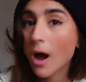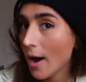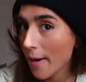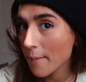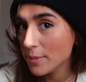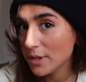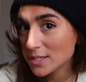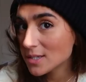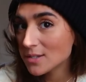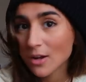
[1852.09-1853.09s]
Um,
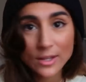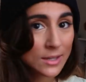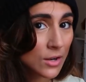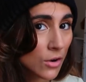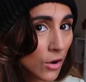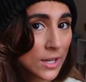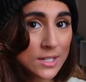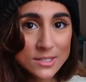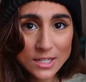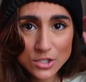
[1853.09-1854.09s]
this is not like that at all. It
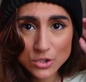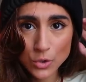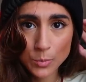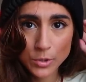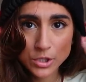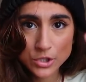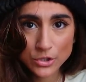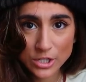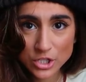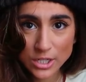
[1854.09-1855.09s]
is like super
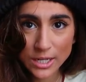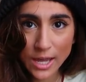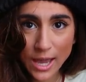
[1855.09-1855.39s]
stretchy.